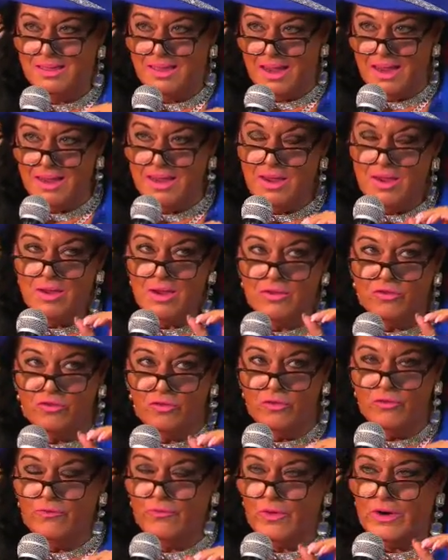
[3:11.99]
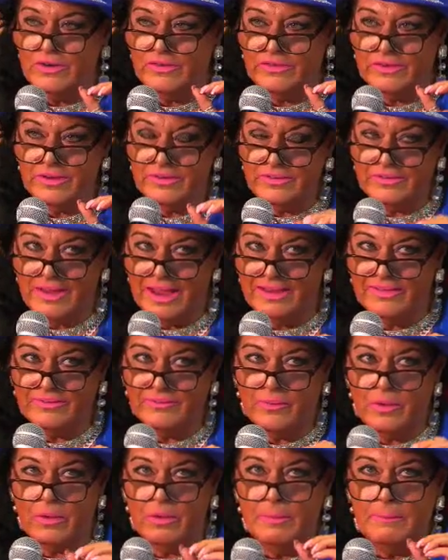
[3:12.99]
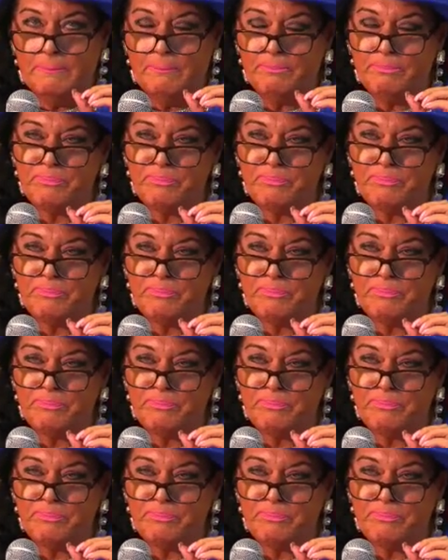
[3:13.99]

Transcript: thing you can do for a successful